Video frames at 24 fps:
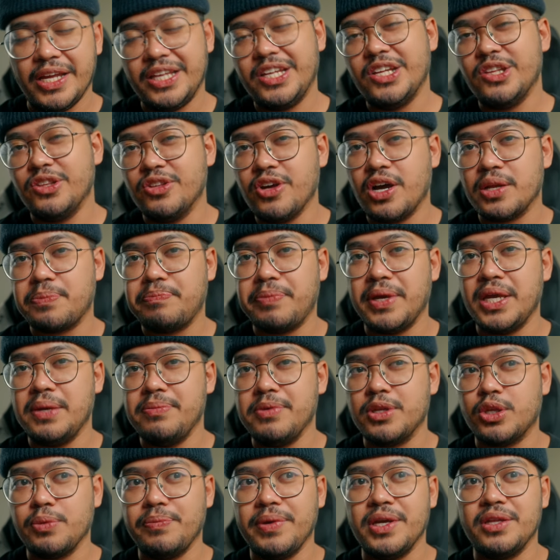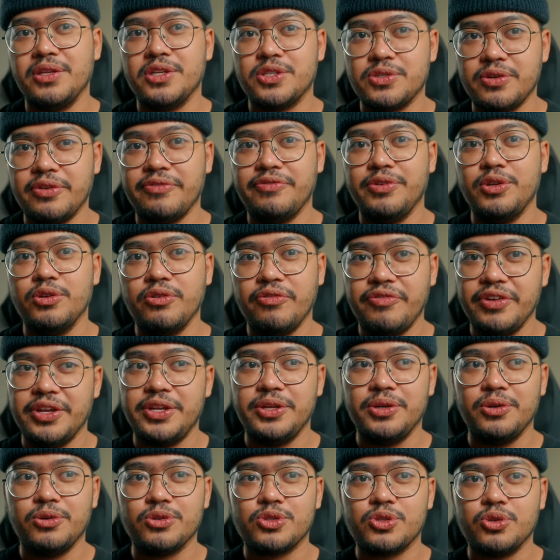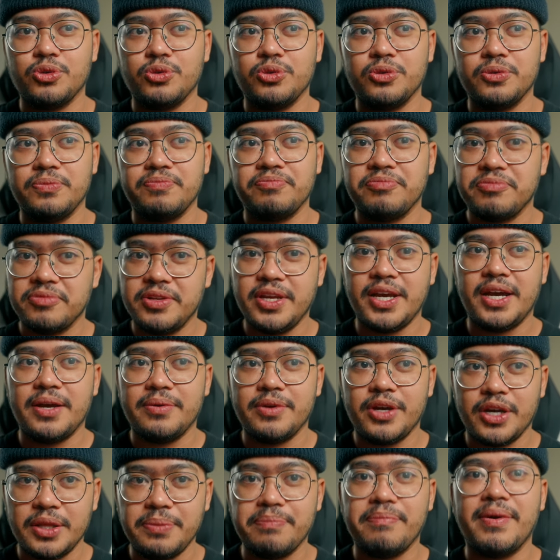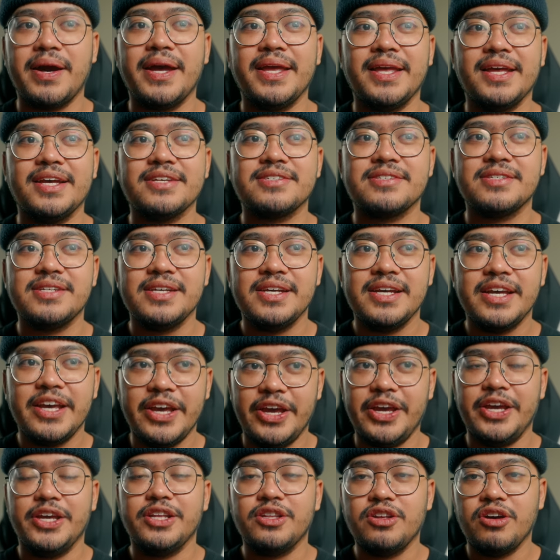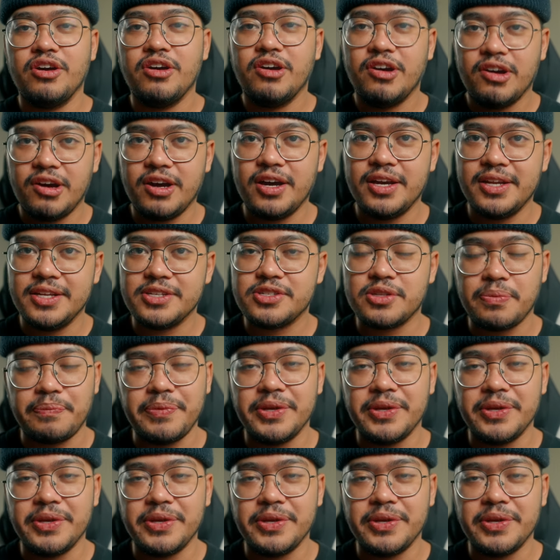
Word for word: They did not pay me to make this review video so yeah, unbiased and honest